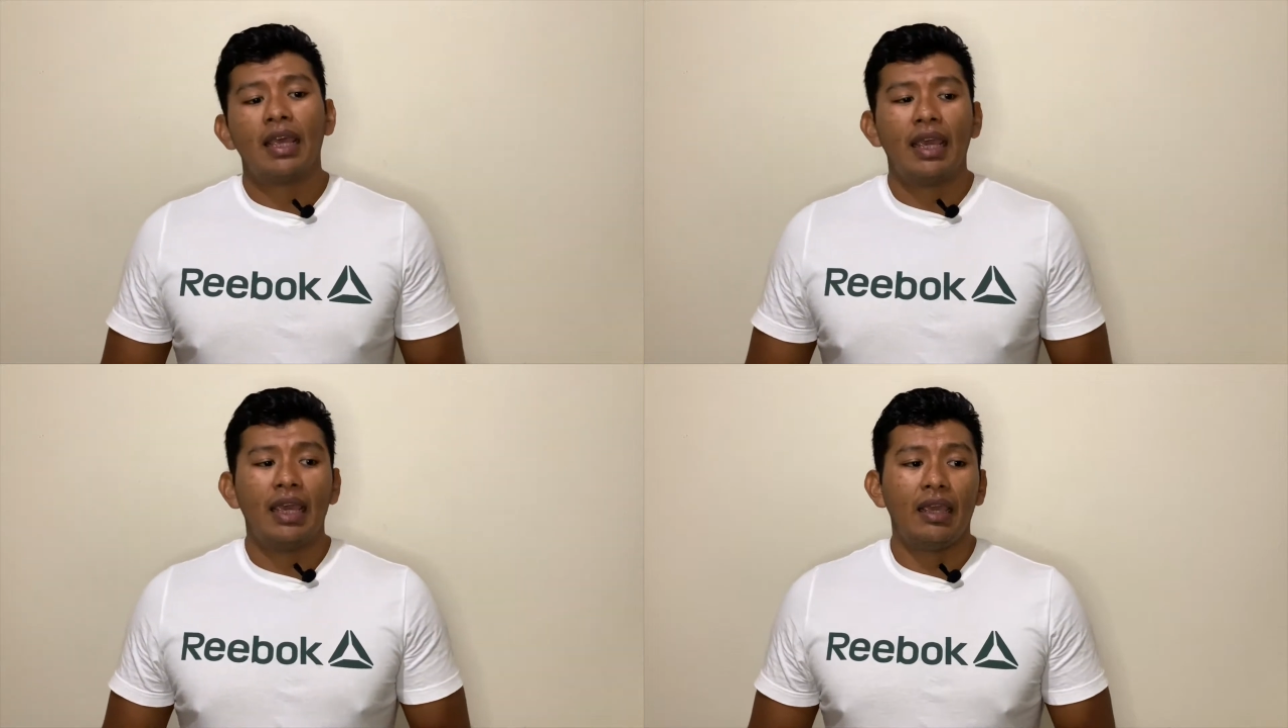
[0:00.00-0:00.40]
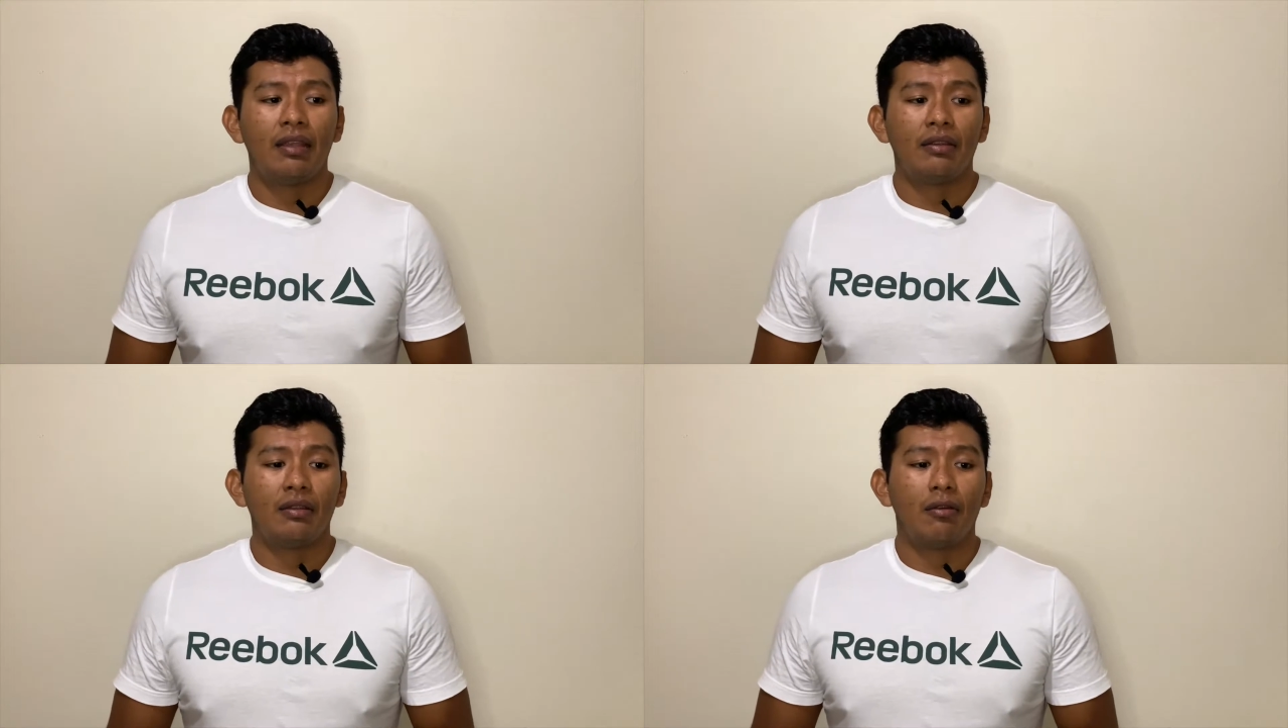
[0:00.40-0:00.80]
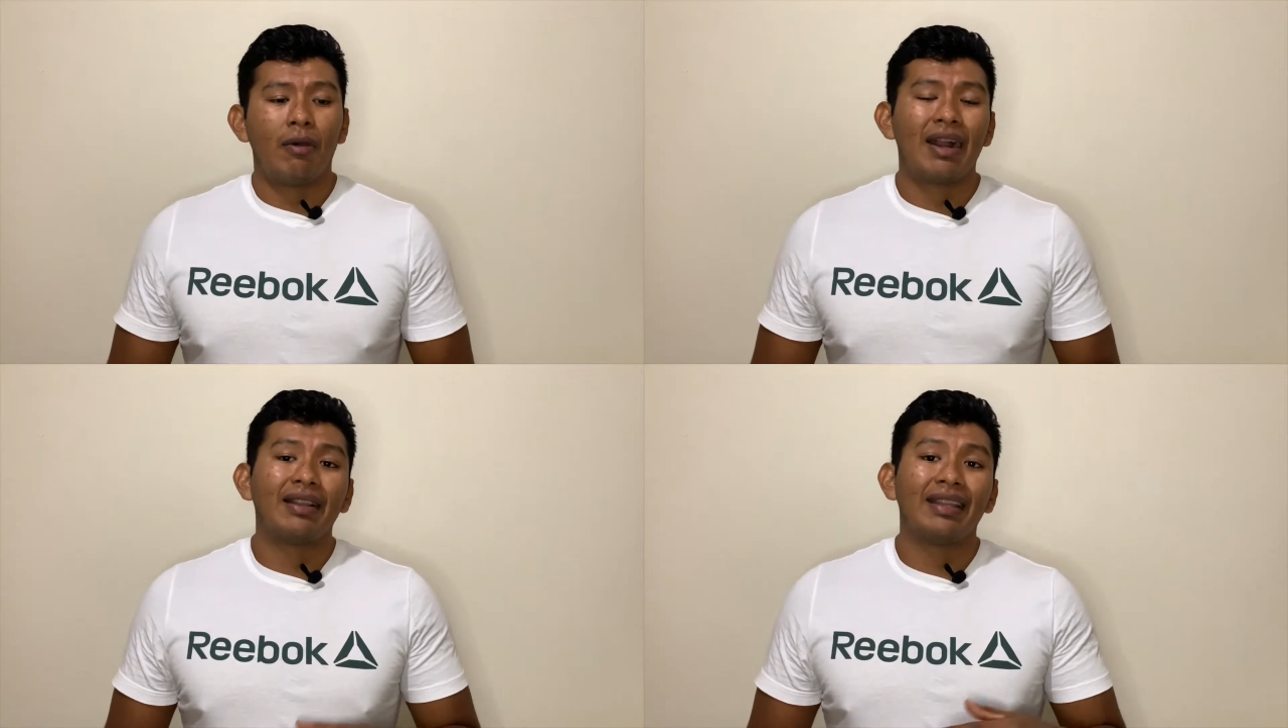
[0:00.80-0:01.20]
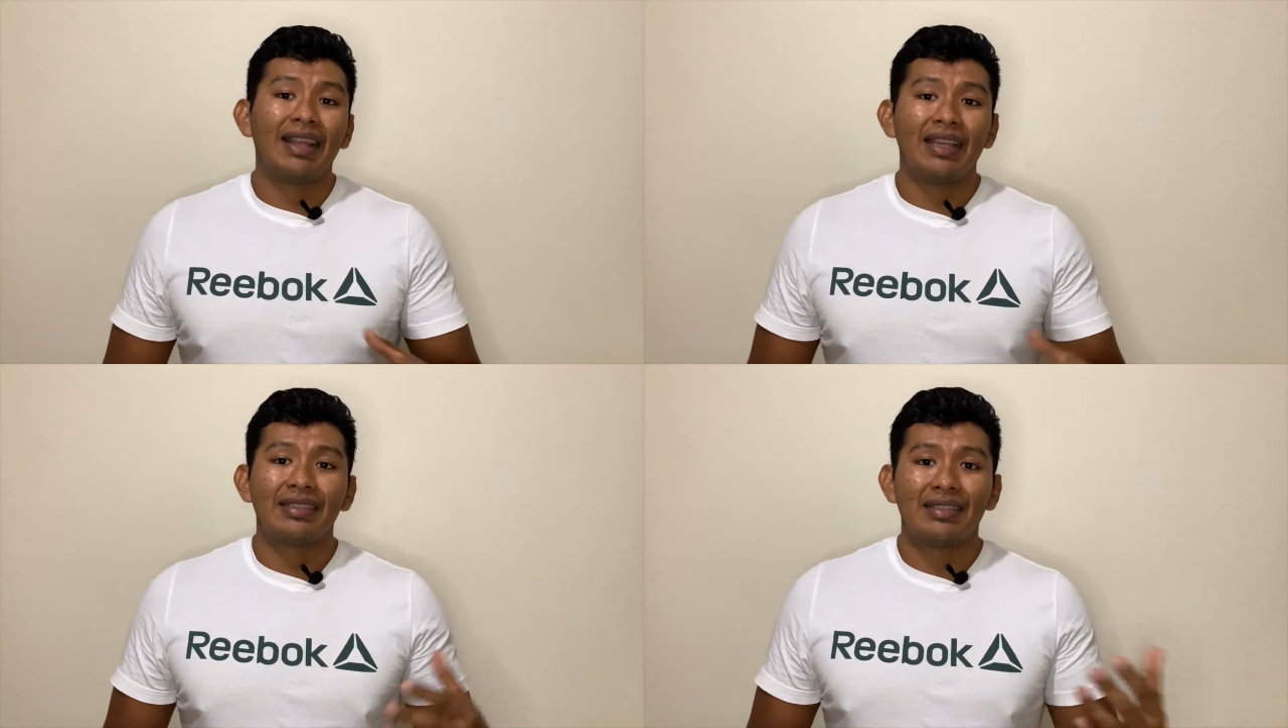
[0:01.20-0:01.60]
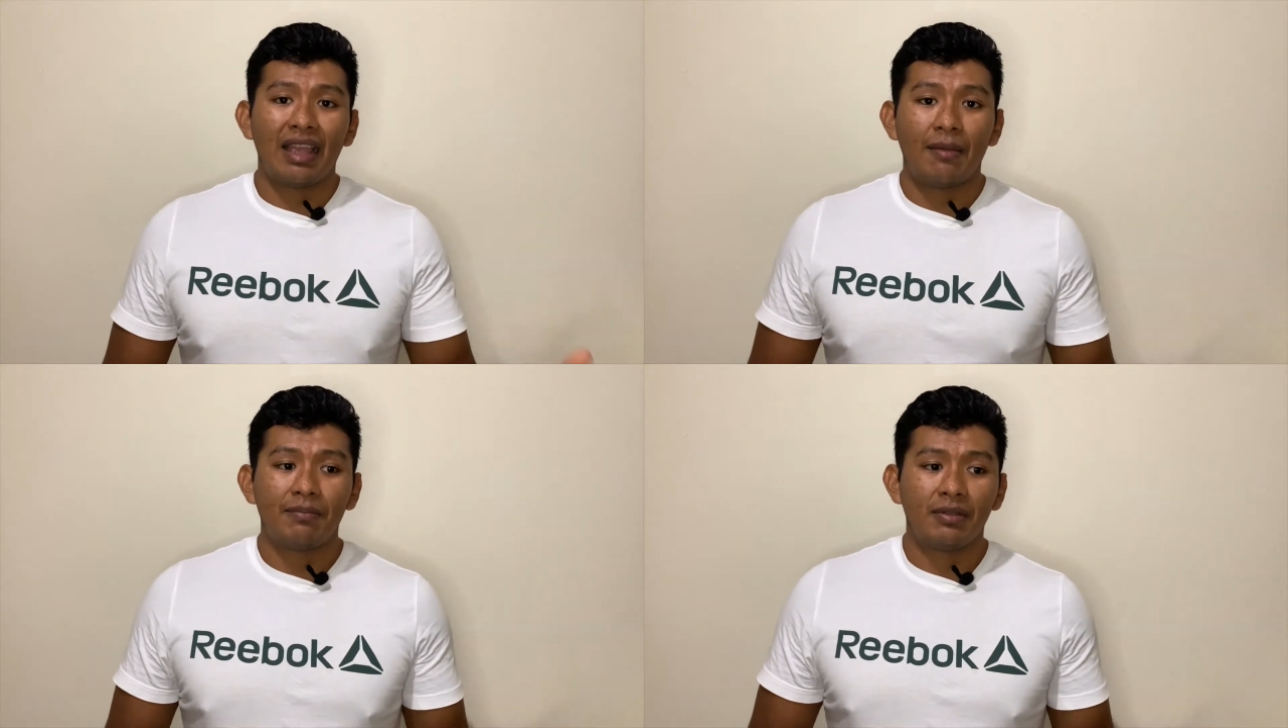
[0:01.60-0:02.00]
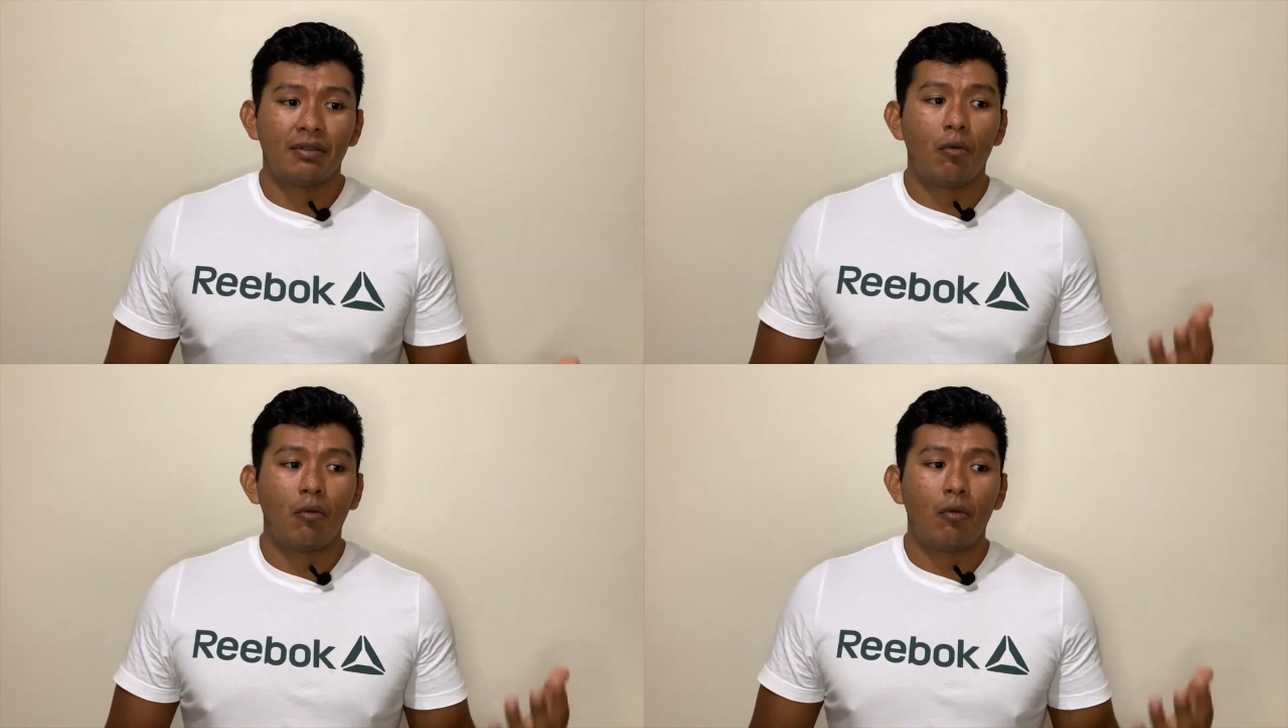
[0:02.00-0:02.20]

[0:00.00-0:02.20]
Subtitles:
and what are the next steps